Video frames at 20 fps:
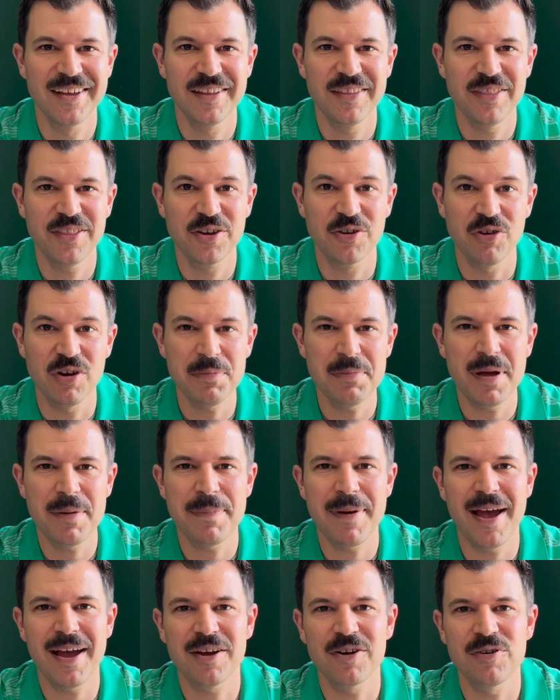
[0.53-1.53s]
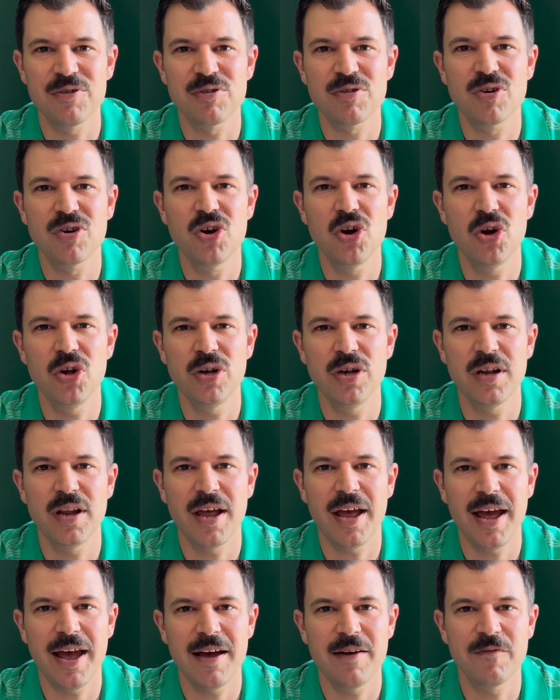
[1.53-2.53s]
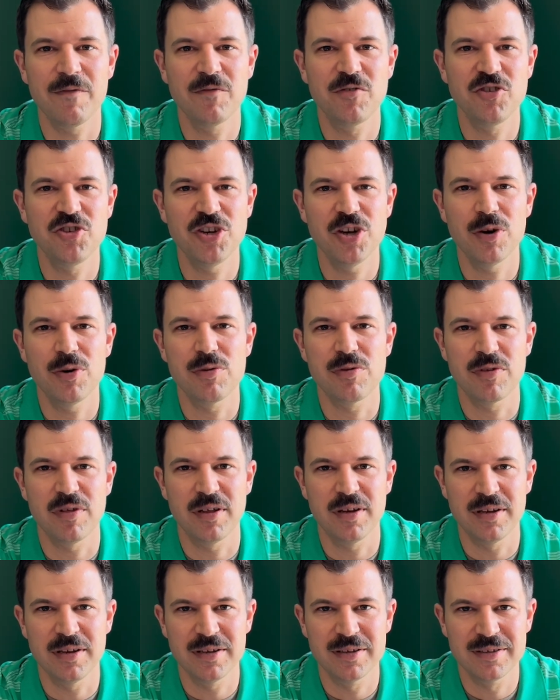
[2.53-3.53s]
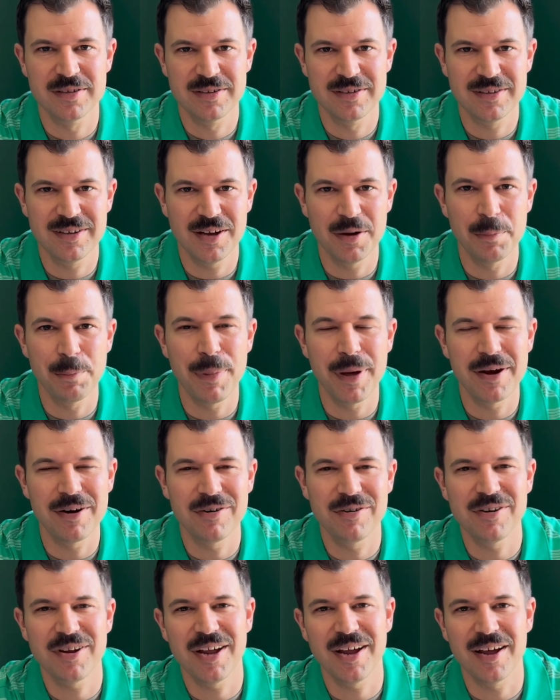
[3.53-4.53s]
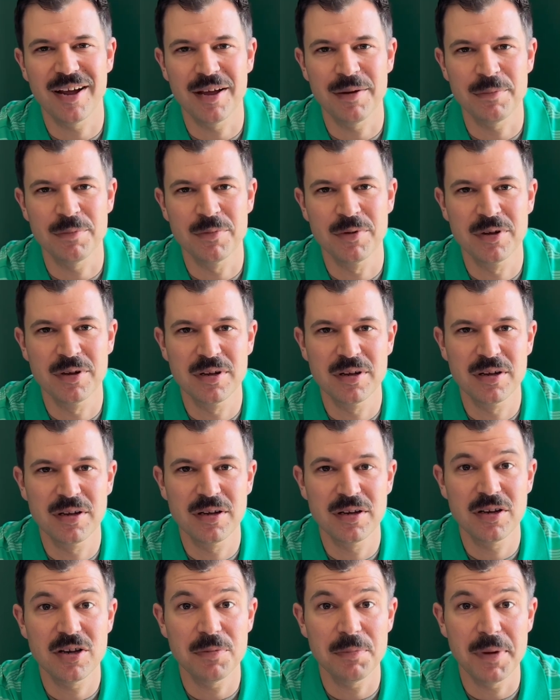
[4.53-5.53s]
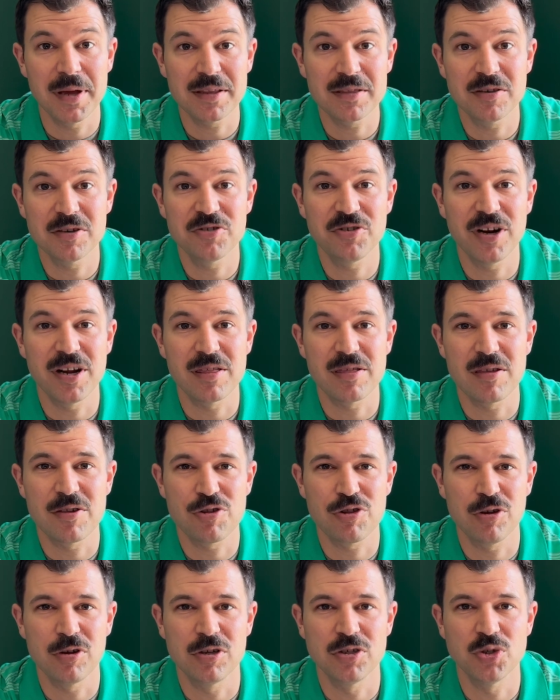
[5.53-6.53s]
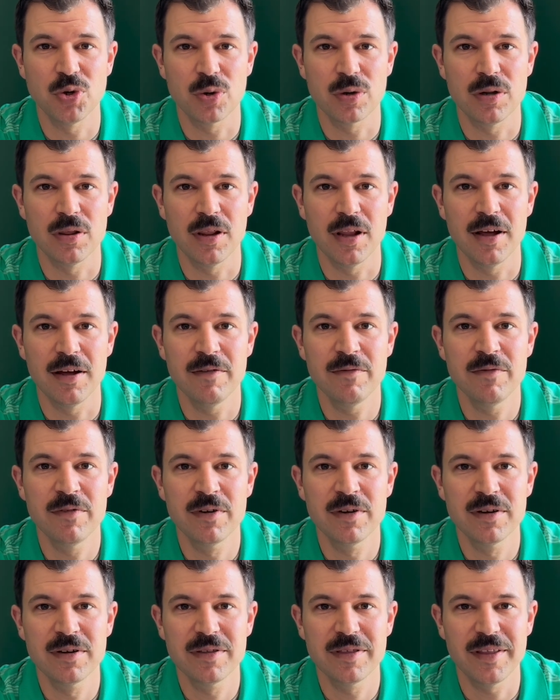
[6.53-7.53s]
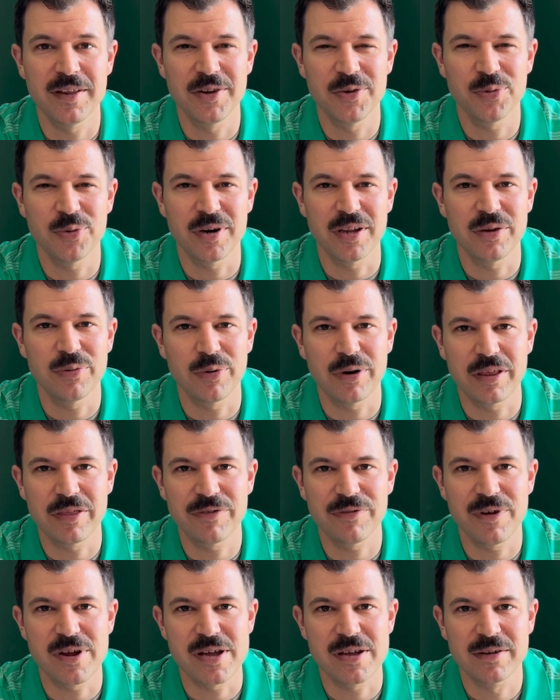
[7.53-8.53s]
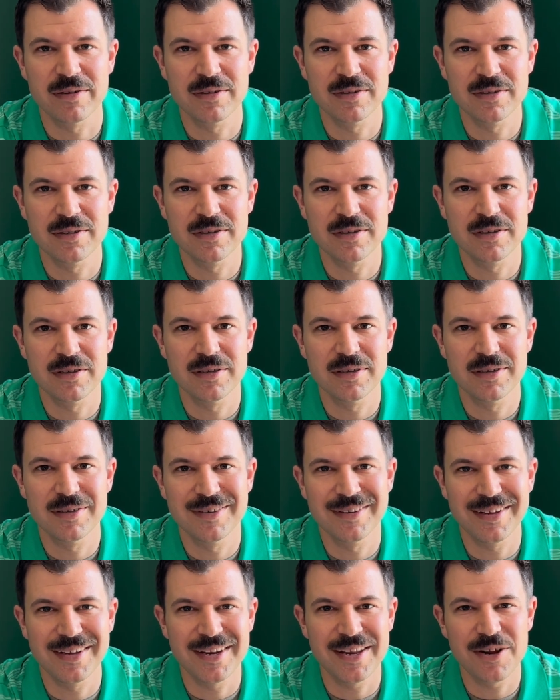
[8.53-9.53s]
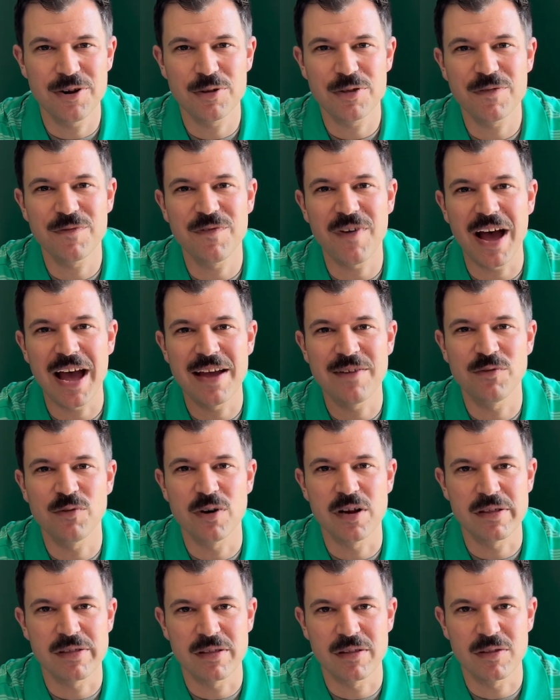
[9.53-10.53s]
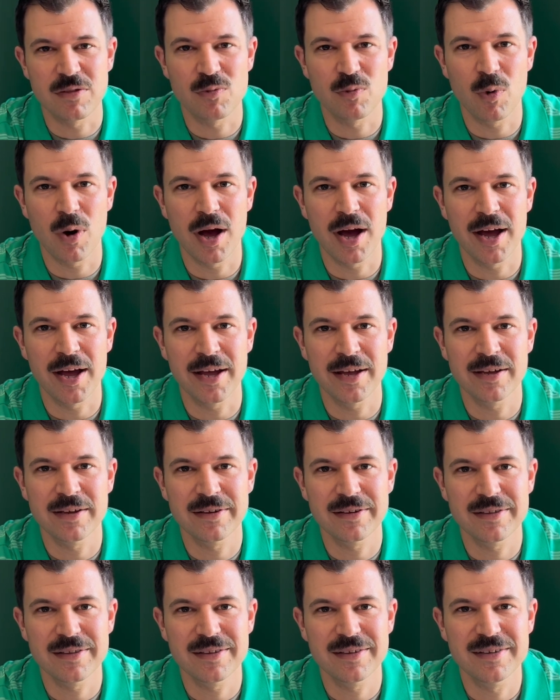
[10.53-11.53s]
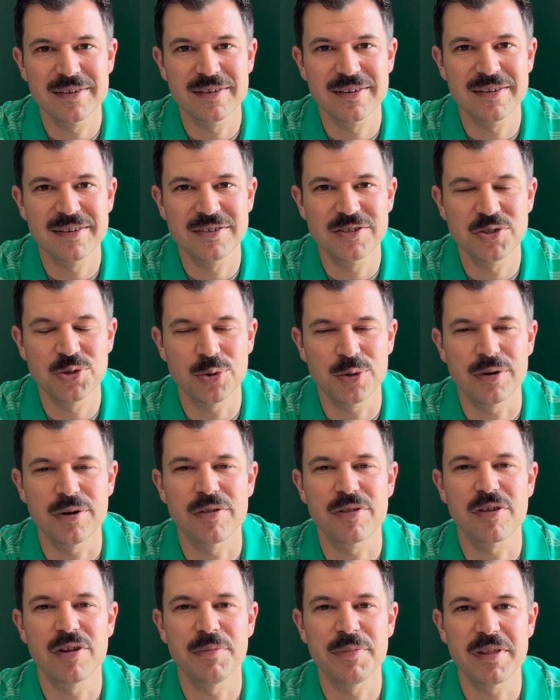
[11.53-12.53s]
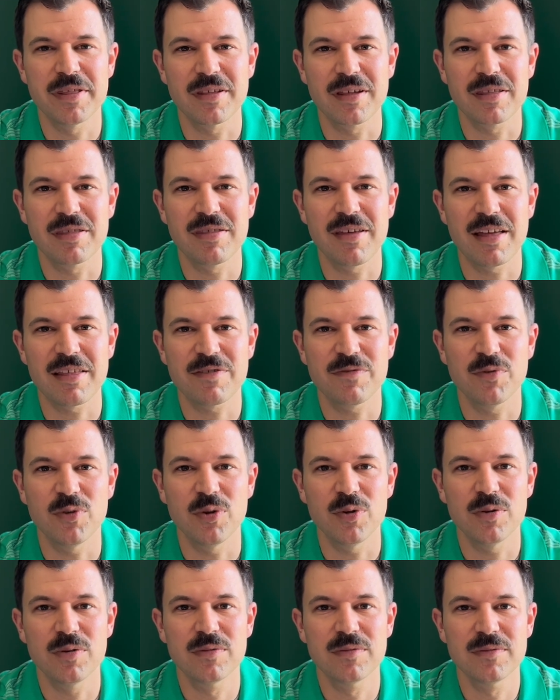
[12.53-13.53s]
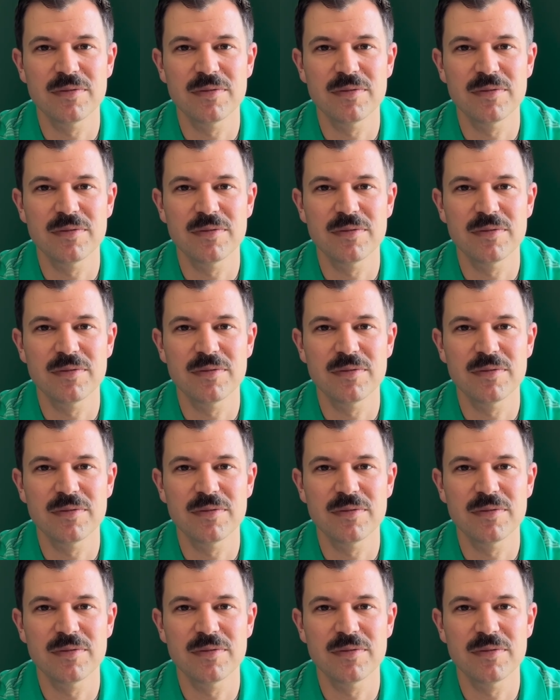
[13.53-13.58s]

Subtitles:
The Green Bay Packers couldn't have chosen a better time to make the transition to Jordan Love than 2023. Here's five reasons why Jordan is going to be successful